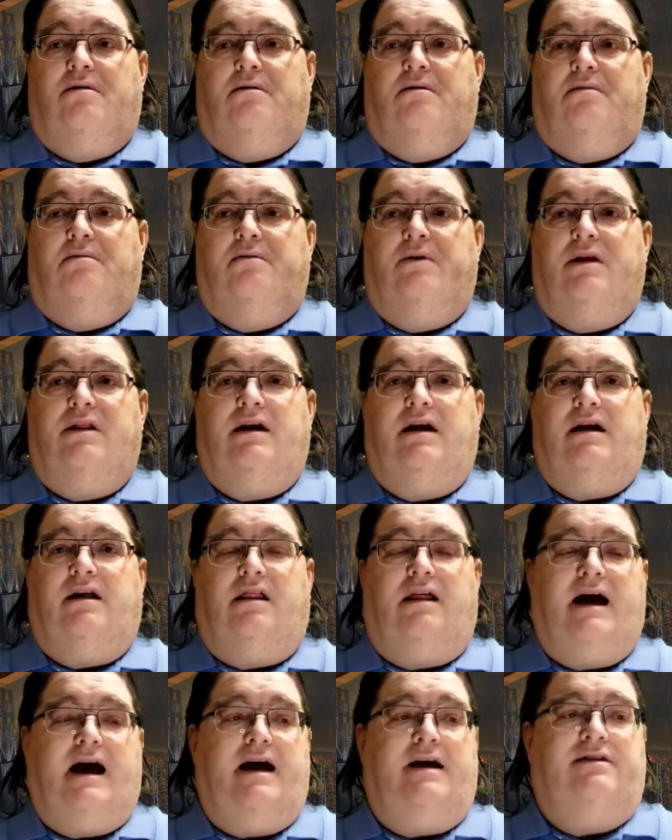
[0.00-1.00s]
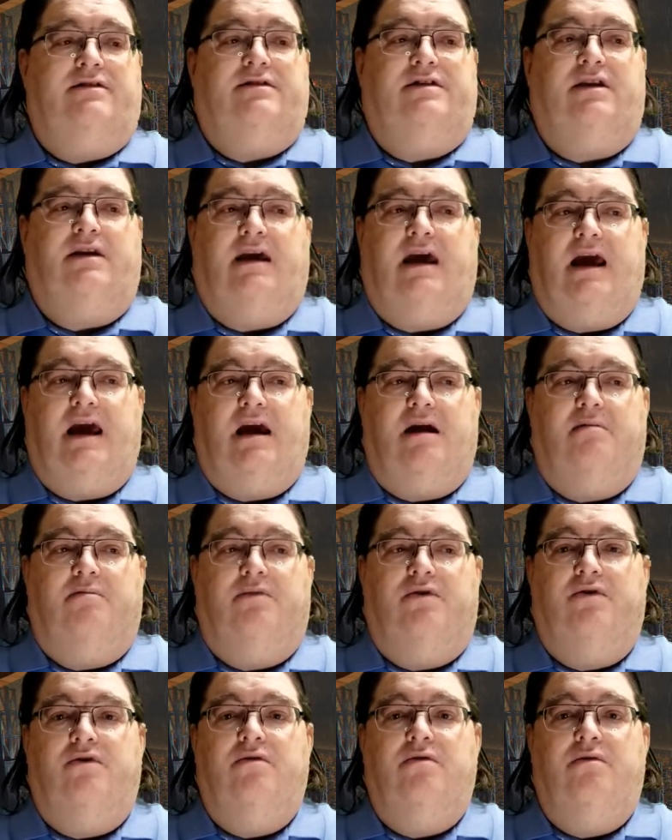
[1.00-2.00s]
really class to the game.
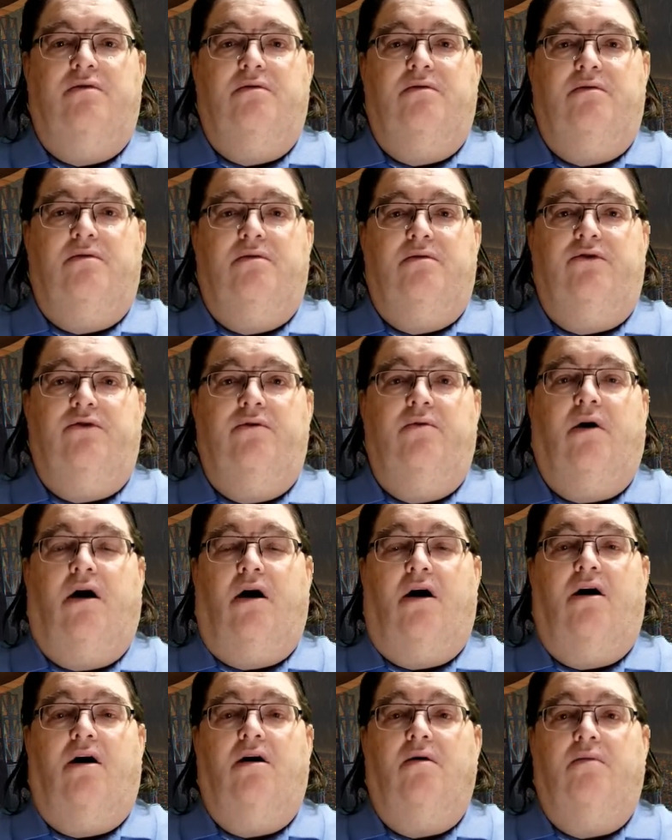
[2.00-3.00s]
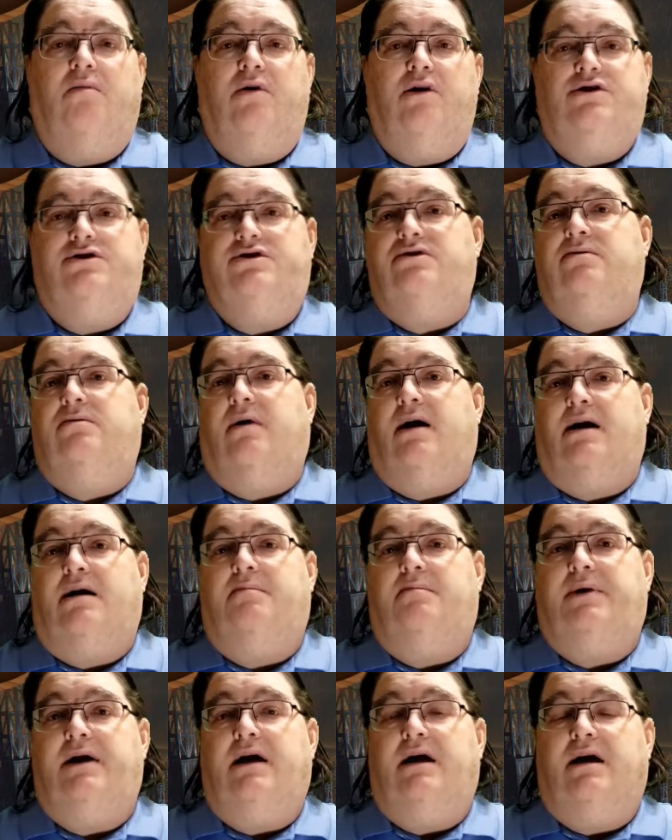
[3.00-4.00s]
You are what you want to
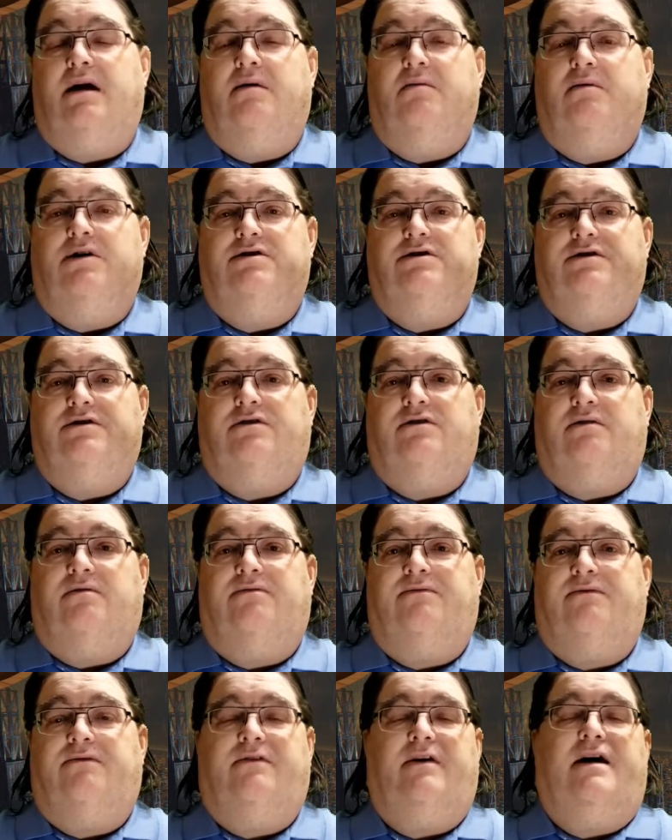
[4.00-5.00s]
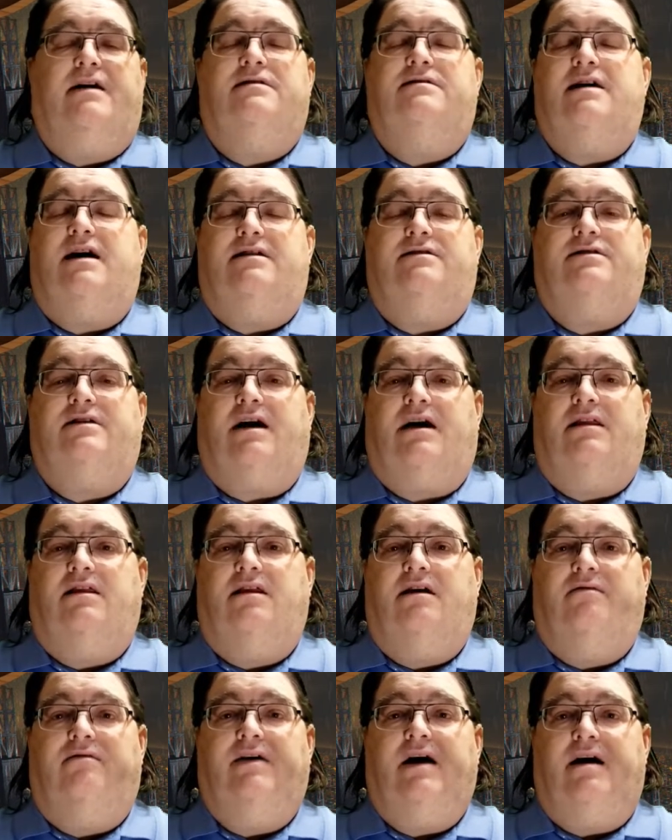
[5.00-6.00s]
be, which is fantastic. I
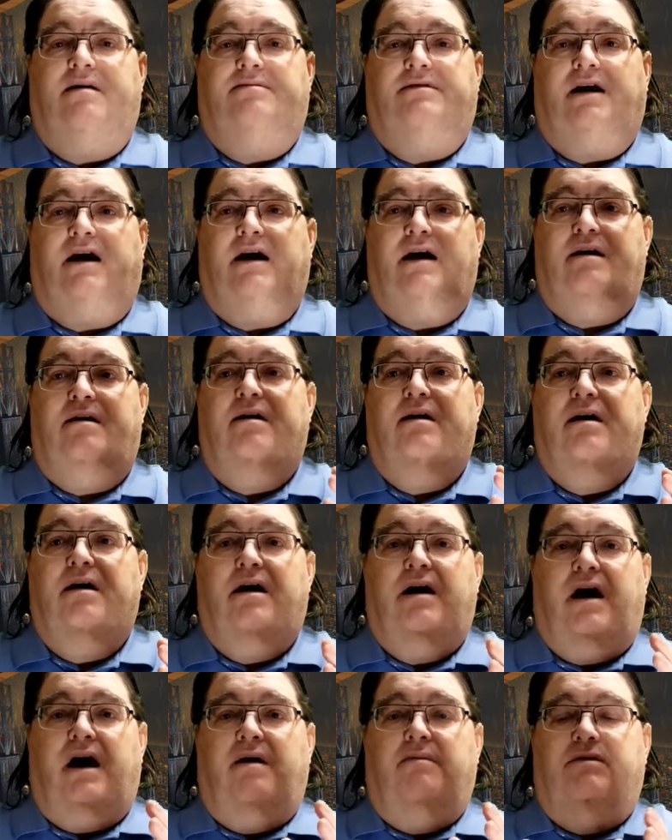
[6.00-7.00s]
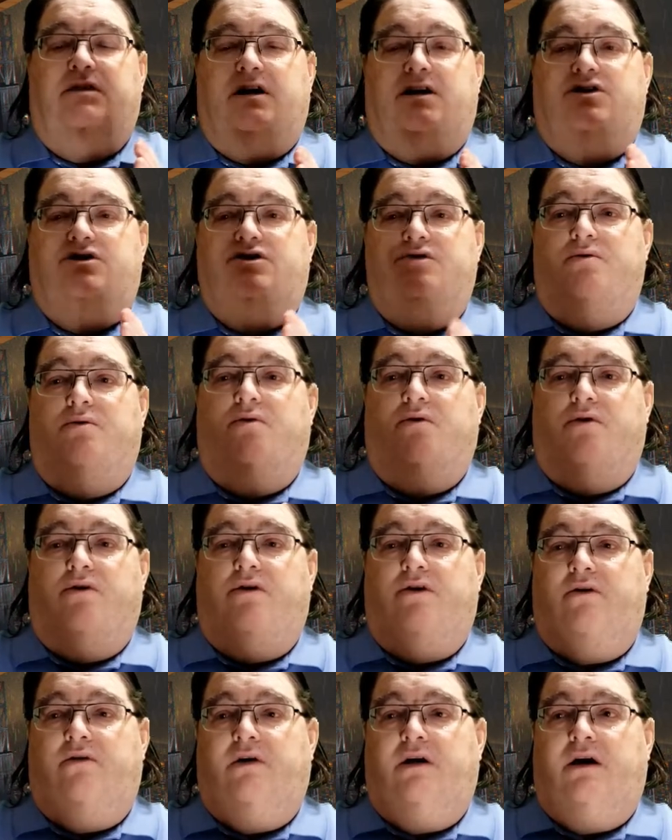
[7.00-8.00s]
love games. I hate when they shoehorn
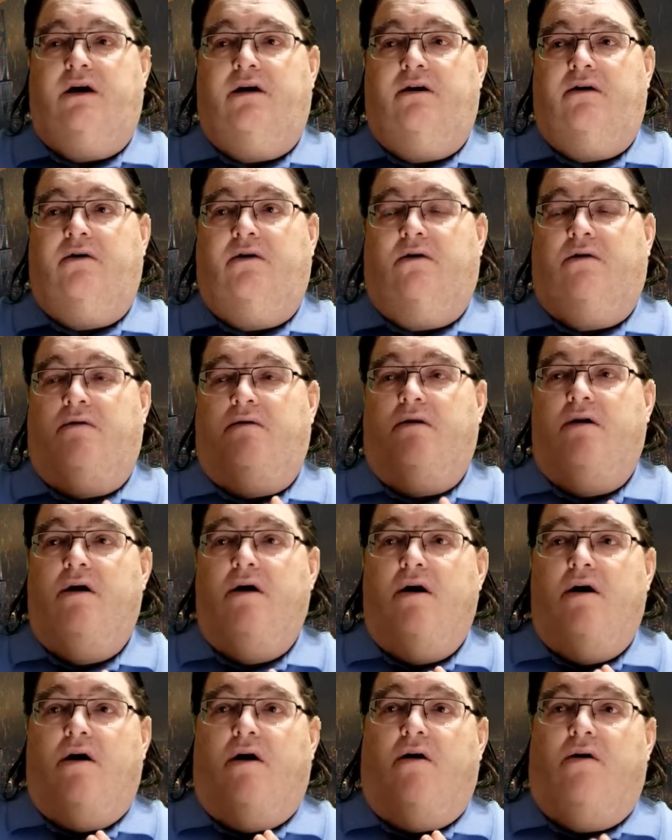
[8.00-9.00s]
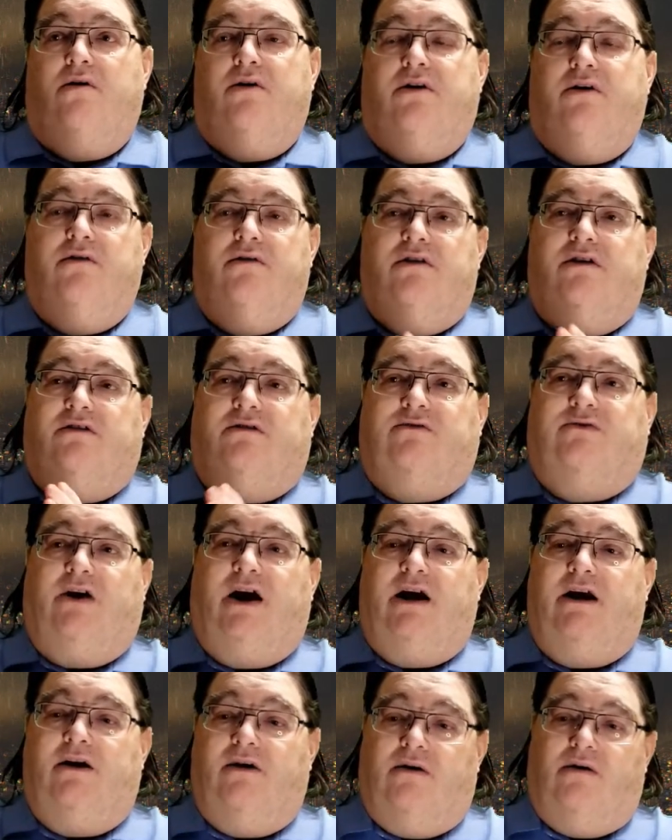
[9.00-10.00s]
you in, going, "Oh, you're this
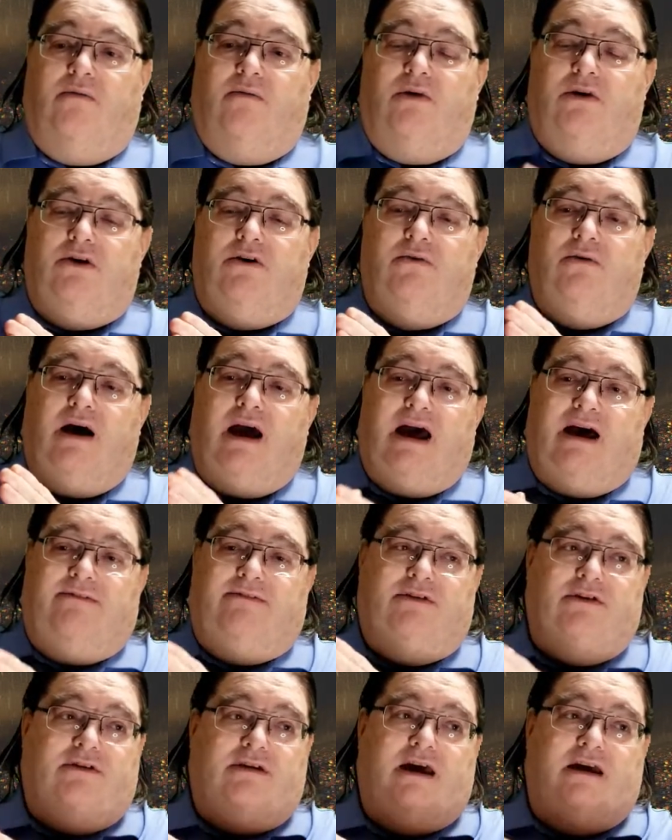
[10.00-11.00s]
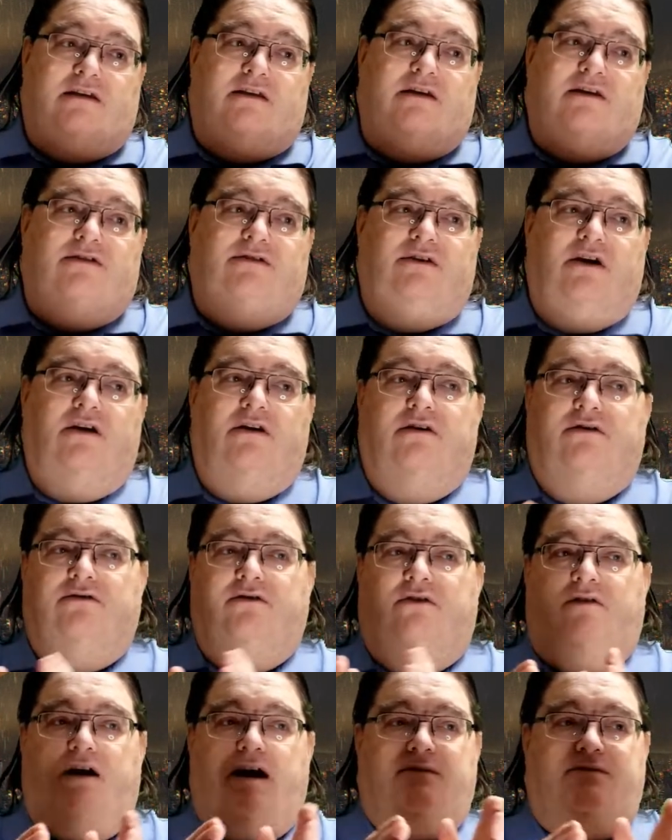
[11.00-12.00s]
fighter where you have to take these skills
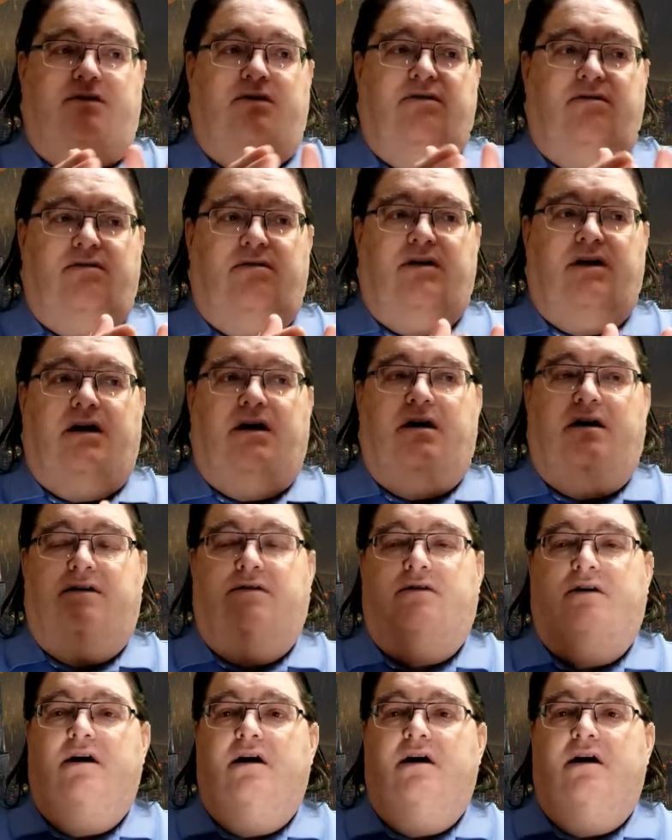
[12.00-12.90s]
or you have to do this."